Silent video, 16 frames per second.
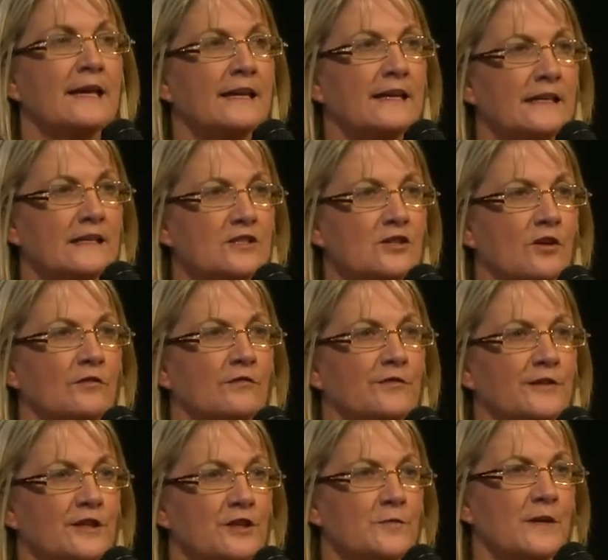hit on
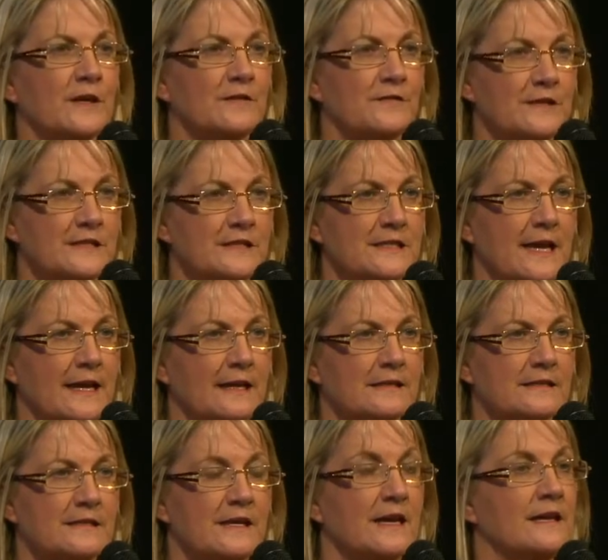fringe benefits
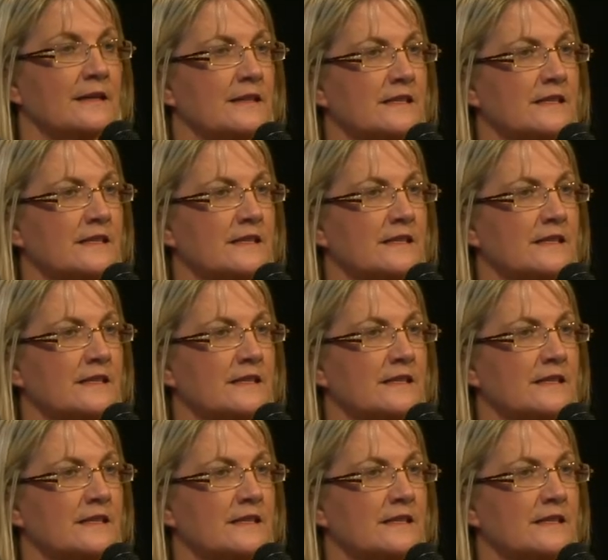tax.